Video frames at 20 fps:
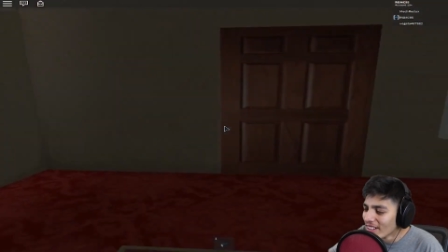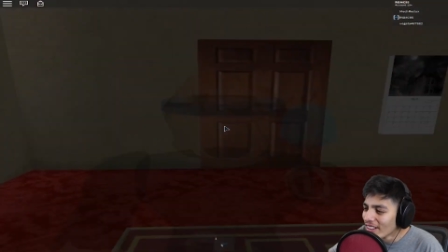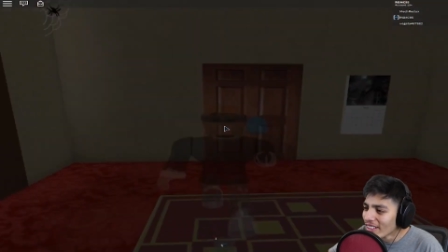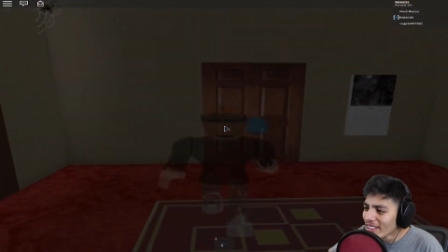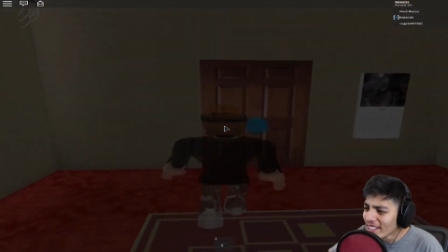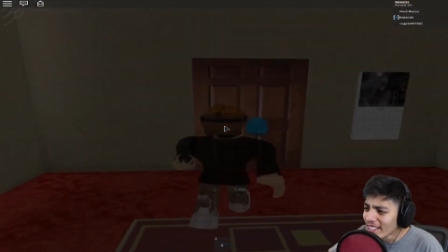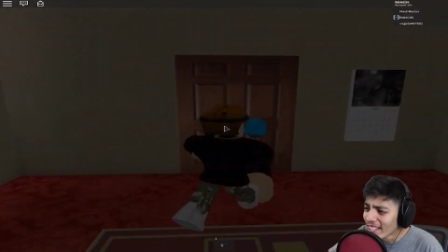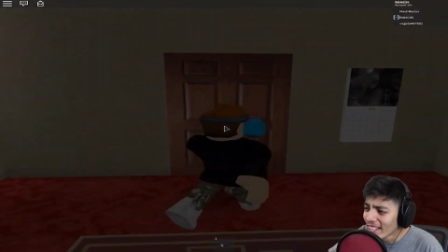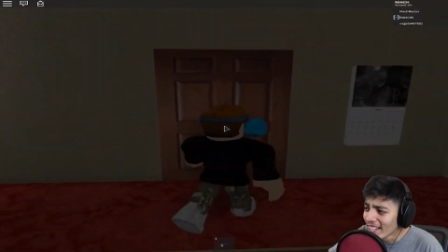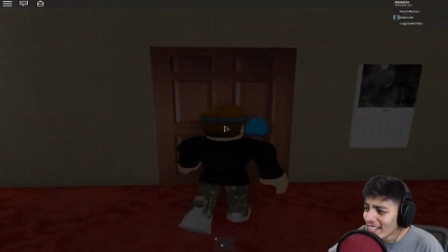
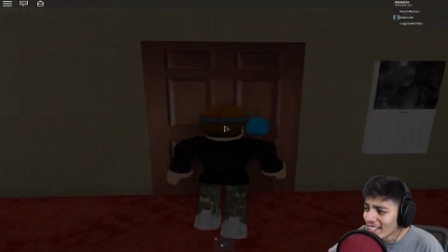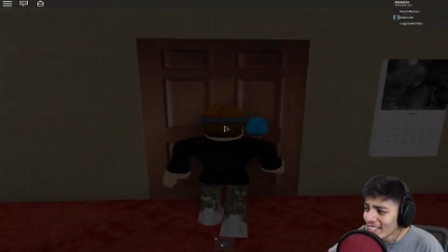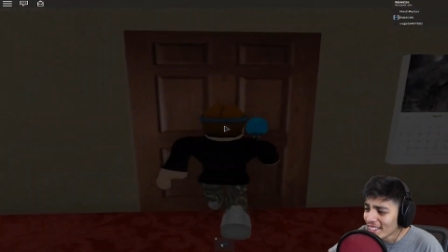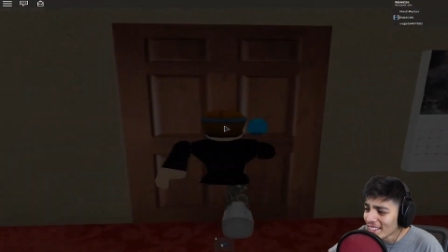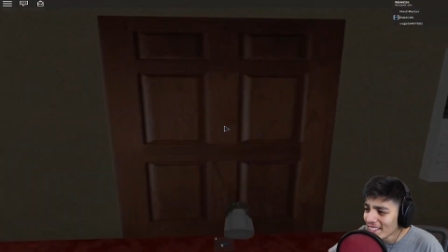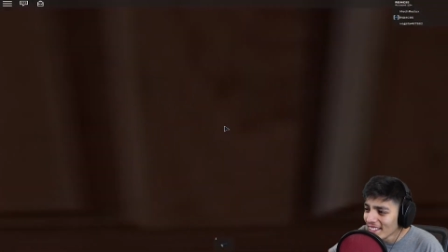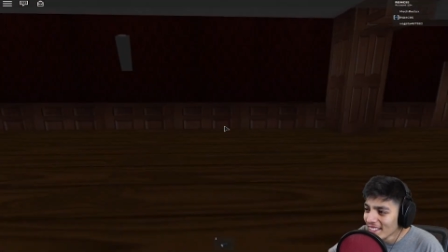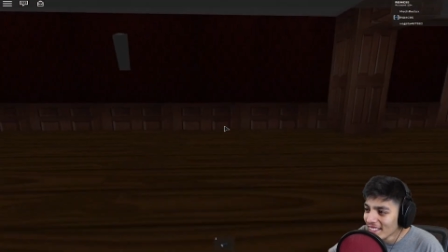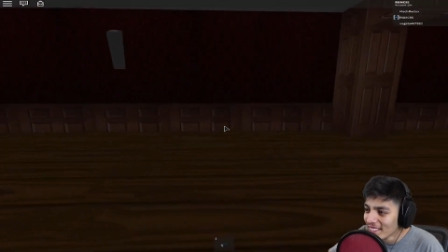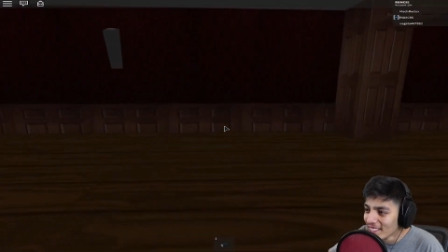
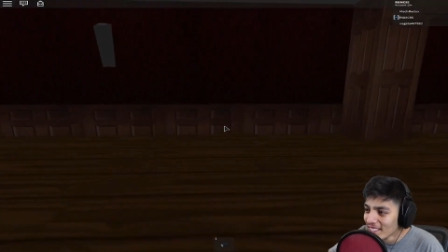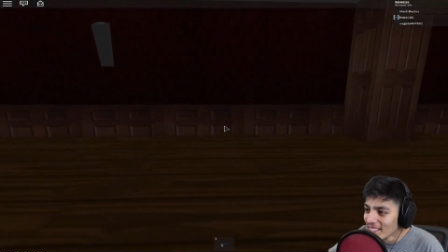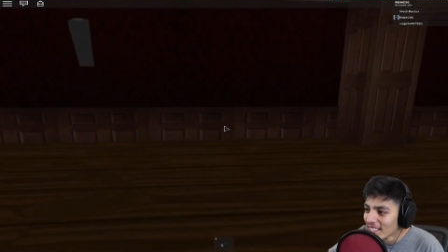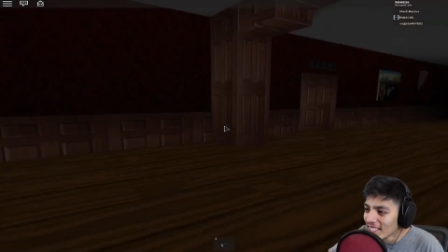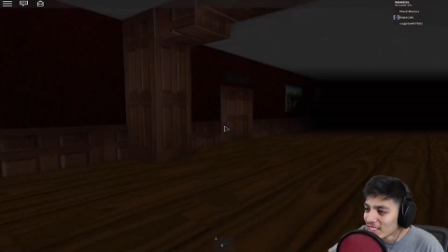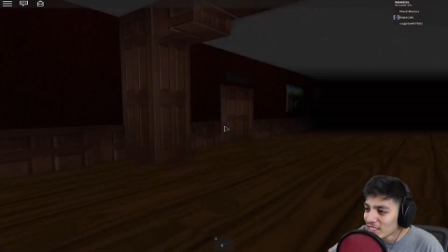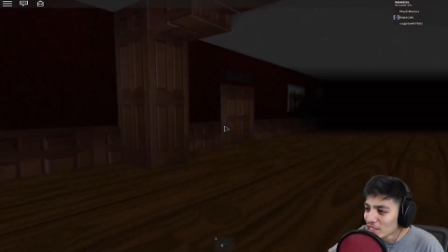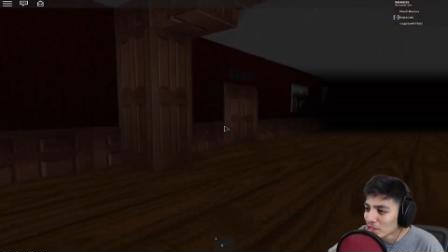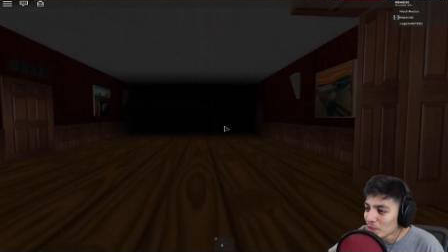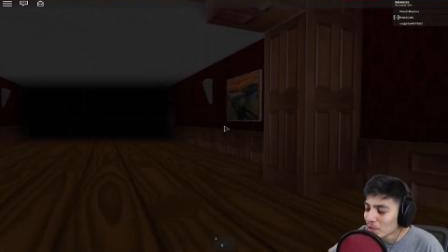Okay,
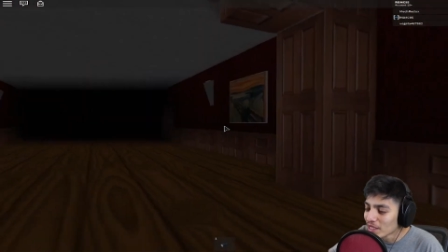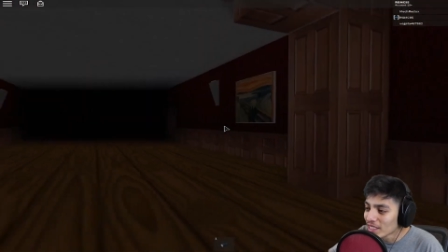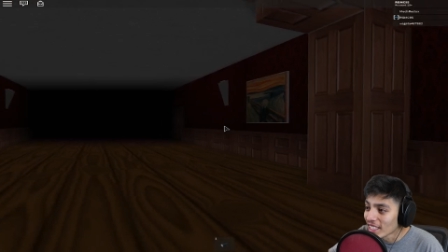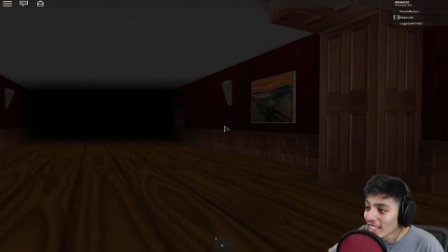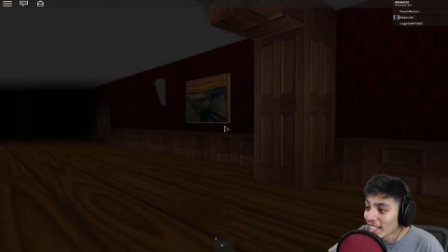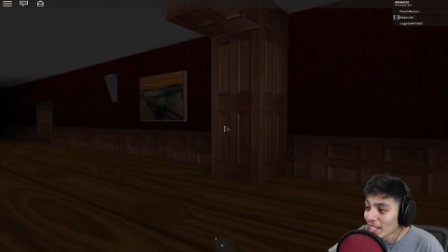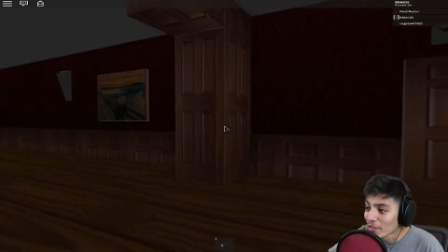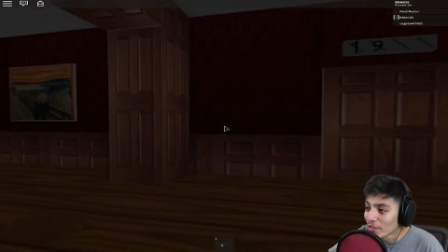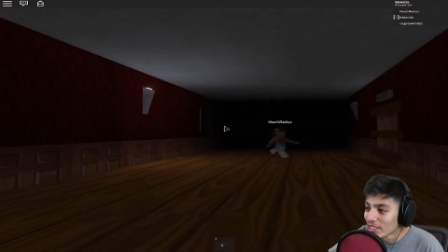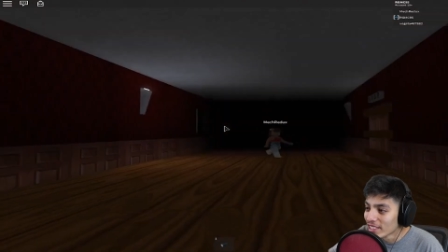let's just
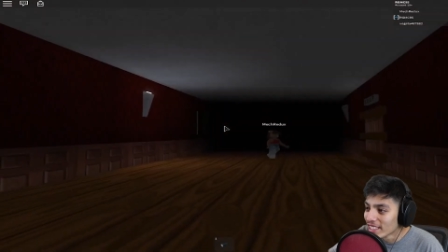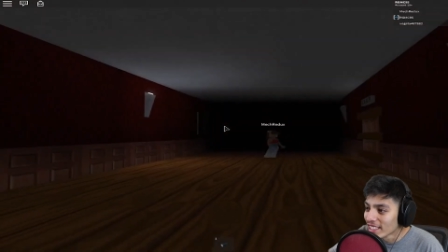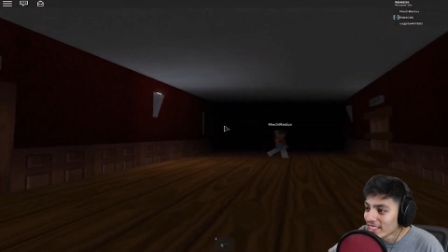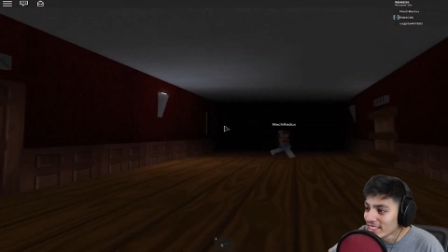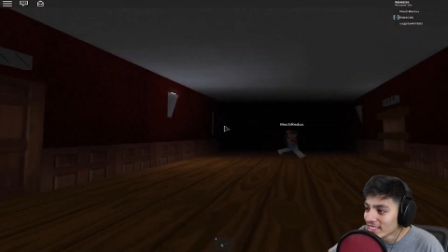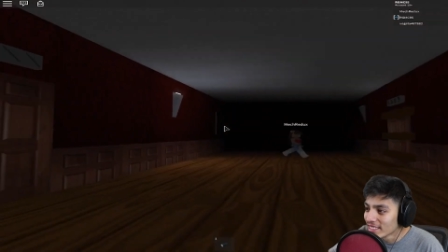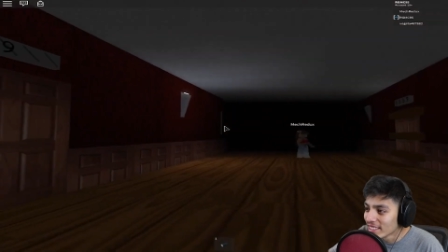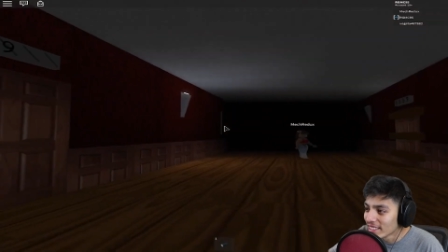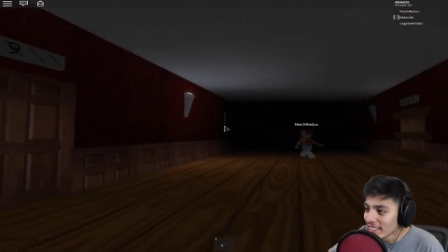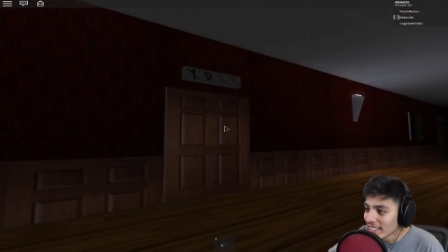pretend like we
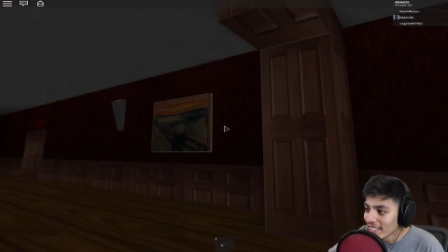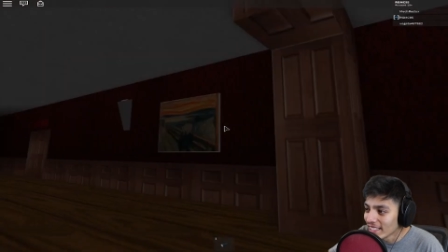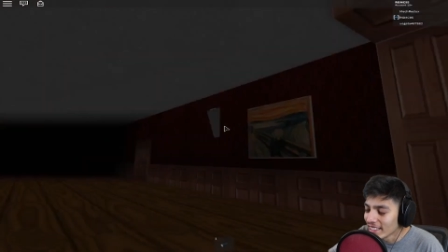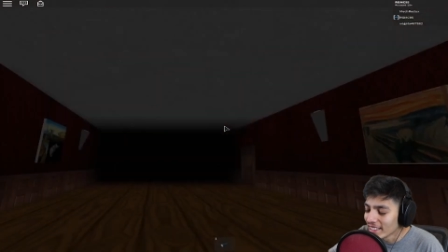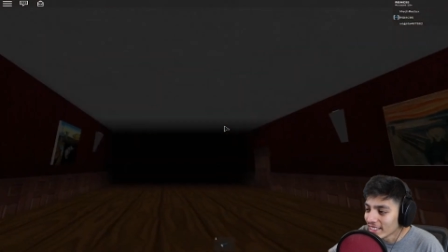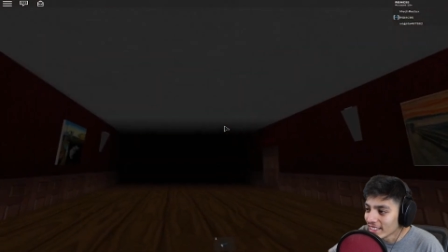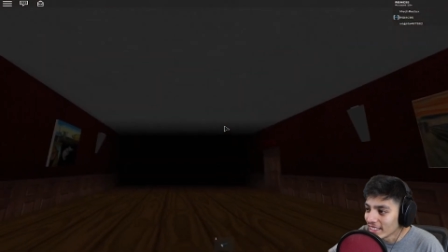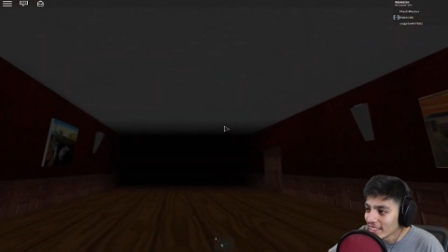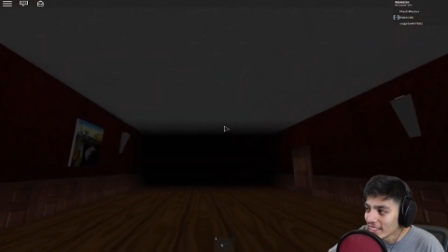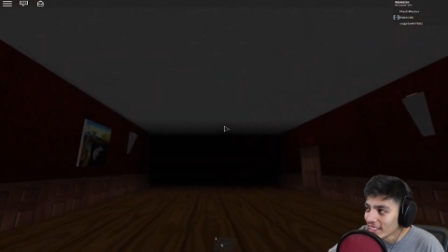didn't see
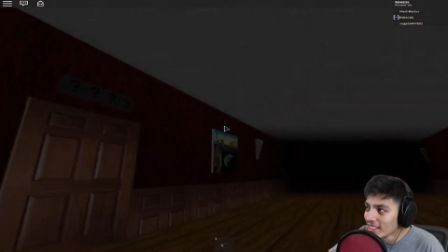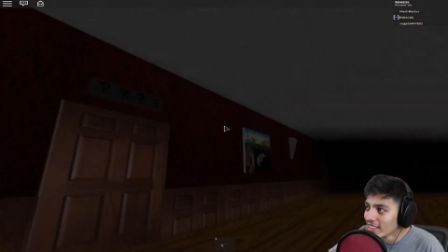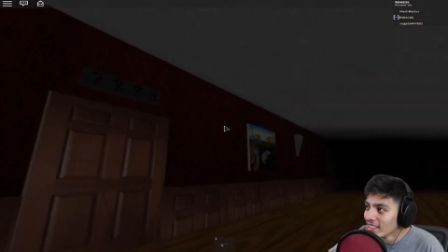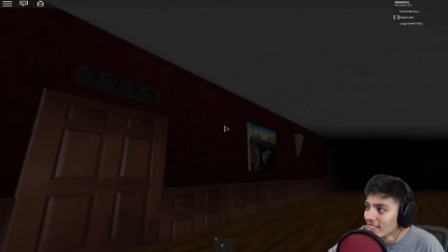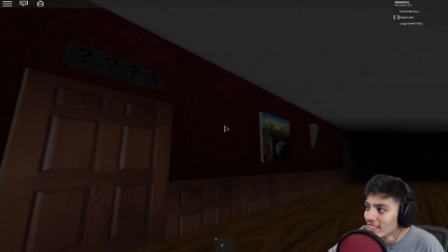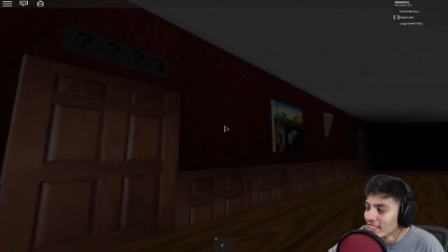anything.